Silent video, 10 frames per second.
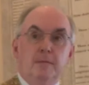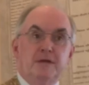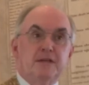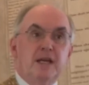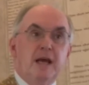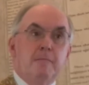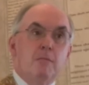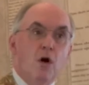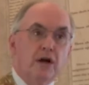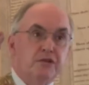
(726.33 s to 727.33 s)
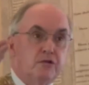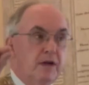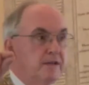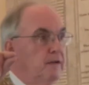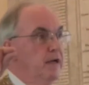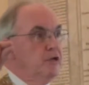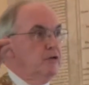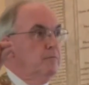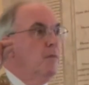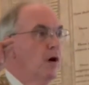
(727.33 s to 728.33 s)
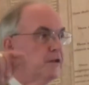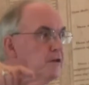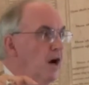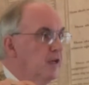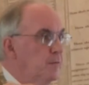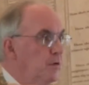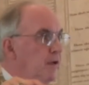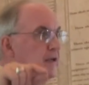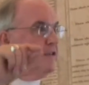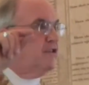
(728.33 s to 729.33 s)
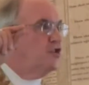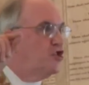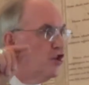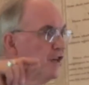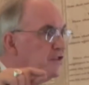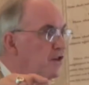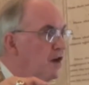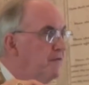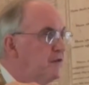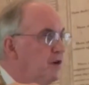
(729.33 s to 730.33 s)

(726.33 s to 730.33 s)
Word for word: You see, in Mark's translation, Mark's gospel, it's just enough